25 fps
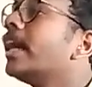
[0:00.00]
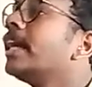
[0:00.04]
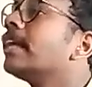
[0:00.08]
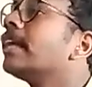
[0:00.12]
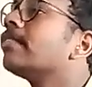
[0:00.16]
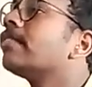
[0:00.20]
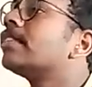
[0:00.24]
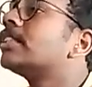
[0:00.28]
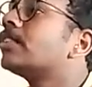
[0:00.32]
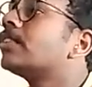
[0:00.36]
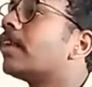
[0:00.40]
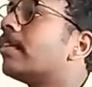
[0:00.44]
which
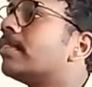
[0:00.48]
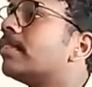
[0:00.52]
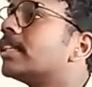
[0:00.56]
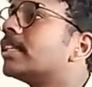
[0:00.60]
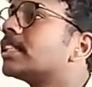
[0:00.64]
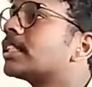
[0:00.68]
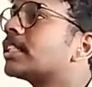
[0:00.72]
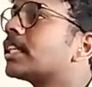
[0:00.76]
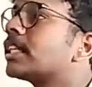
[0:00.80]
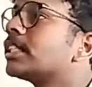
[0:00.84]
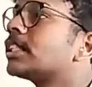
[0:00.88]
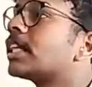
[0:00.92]
we have
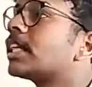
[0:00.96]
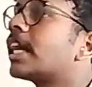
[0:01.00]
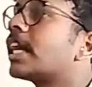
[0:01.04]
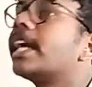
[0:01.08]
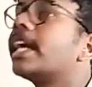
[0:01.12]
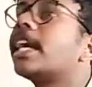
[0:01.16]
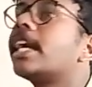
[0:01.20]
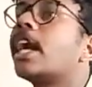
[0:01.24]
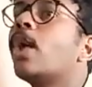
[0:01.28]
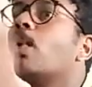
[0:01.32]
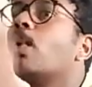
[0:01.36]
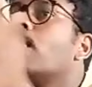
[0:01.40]
discussed right
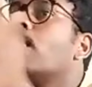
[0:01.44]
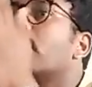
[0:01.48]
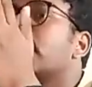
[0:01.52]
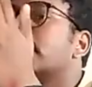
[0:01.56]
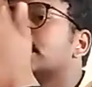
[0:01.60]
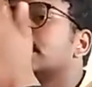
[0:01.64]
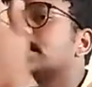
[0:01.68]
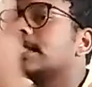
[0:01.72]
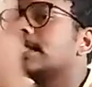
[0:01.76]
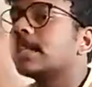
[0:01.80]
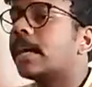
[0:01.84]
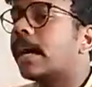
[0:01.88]
now
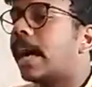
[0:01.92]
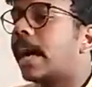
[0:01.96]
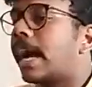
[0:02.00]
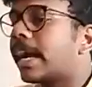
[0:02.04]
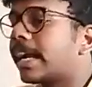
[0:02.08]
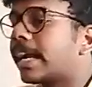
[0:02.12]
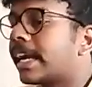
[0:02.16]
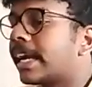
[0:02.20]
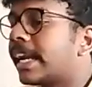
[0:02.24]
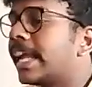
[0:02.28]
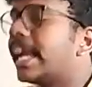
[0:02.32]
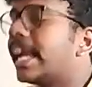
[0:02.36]
is
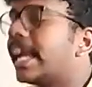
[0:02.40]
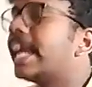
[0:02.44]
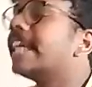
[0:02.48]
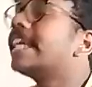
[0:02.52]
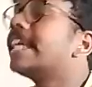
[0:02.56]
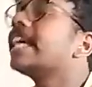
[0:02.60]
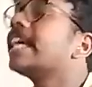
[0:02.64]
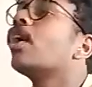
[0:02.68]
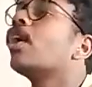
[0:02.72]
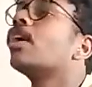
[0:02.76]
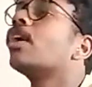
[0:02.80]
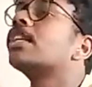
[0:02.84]
creating
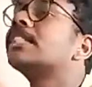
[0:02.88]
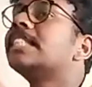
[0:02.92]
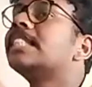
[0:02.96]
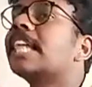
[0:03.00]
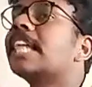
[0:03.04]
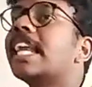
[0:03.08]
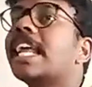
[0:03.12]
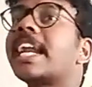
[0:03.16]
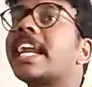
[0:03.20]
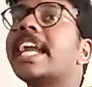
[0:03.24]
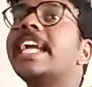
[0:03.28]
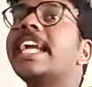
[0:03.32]
or
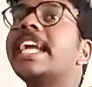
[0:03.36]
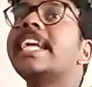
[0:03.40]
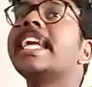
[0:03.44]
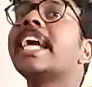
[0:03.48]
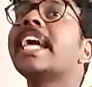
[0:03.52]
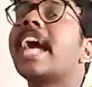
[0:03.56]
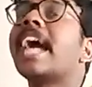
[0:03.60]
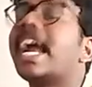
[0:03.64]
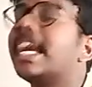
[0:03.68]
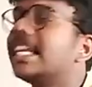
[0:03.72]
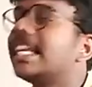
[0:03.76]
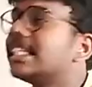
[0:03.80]
generating
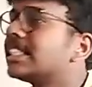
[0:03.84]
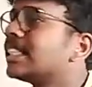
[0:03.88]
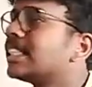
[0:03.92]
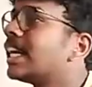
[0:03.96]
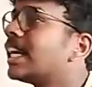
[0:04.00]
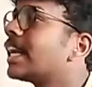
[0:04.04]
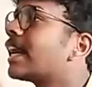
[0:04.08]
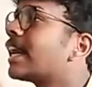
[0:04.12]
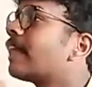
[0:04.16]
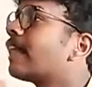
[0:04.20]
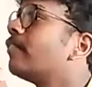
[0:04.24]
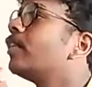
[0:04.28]
additional
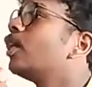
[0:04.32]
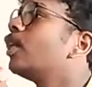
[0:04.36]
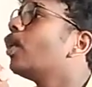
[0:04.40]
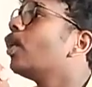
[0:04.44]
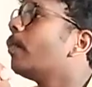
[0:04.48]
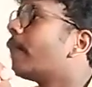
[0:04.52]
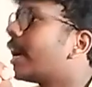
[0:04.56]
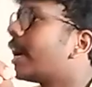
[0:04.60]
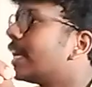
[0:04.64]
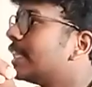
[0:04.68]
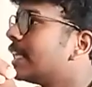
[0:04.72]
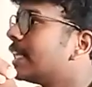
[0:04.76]
revenue
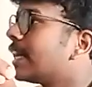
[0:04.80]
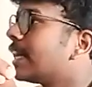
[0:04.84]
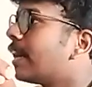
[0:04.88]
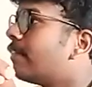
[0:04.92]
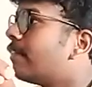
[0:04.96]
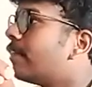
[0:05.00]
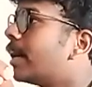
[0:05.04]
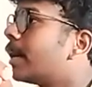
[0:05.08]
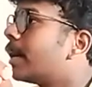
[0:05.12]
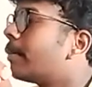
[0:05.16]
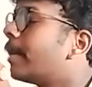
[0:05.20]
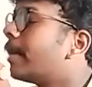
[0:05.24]
by the
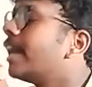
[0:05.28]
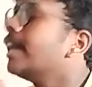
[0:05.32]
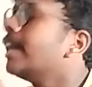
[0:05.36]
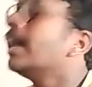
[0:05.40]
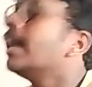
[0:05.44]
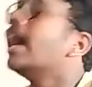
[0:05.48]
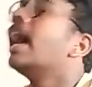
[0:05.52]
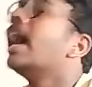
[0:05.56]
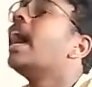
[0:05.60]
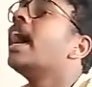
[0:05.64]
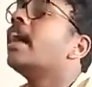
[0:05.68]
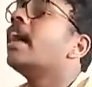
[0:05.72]
government,
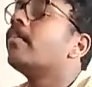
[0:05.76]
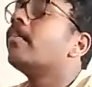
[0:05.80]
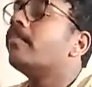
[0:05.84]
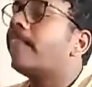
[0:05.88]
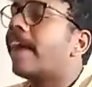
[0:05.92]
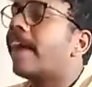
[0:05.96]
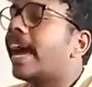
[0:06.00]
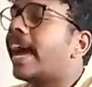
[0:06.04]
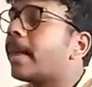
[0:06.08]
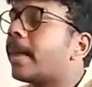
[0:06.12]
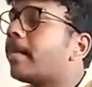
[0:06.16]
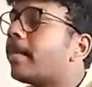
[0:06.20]

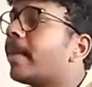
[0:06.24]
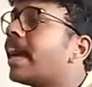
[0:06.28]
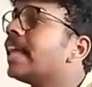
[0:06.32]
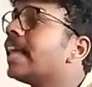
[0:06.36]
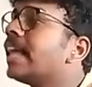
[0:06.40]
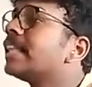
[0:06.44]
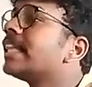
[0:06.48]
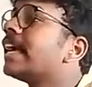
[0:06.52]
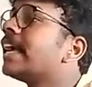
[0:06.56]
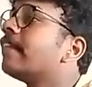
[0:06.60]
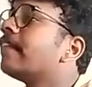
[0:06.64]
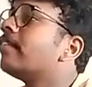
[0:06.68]
whereby
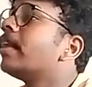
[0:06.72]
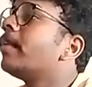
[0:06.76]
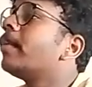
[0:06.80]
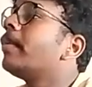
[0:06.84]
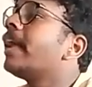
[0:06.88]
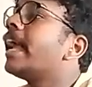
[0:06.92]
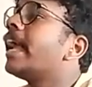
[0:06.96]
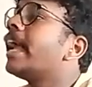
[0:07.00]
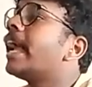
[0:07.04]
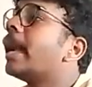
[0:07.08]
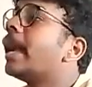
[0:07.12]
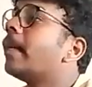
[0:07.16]
they will be
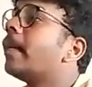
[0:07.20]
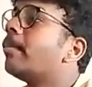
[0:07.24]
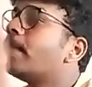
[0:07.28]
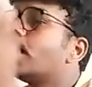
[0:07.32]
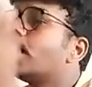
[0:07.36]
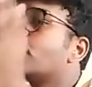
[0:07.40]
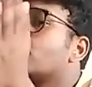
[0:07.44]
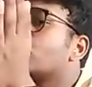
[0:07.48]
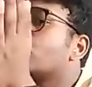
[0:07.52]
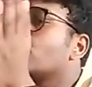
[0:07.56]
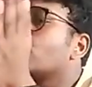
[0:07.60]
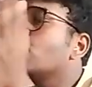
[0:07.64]
able
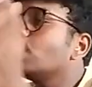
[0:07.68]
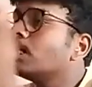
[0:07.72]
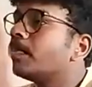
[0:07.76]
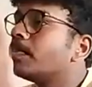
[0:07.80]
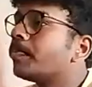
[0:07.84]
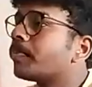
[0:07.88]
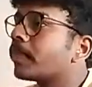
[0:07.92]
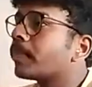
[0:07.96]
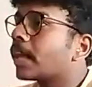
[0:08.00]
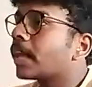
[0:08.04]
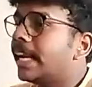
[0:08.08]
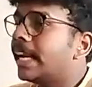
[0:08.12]
to
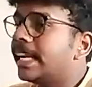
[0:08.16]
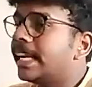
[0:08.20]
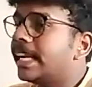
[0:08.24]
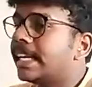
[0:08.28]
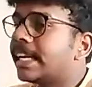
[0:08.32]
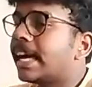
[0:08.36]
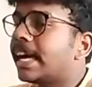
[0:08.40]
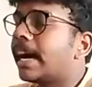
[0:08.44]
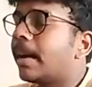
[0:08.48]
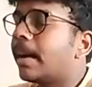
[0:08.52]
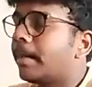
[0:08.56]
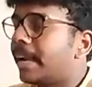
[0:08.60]

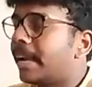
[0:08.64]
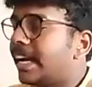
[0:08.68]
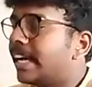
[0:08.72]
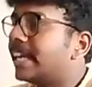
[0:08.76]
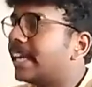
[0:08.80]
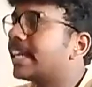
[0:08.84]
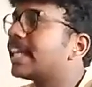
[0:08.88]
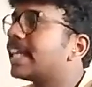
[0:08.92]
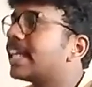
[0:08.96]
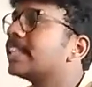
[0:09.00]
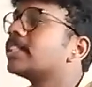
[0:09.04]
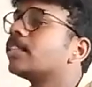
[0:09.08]

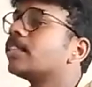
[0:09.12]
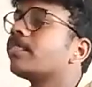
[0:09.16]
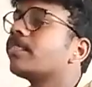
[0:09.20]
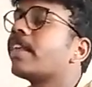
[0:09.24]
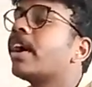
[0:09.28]
intensify or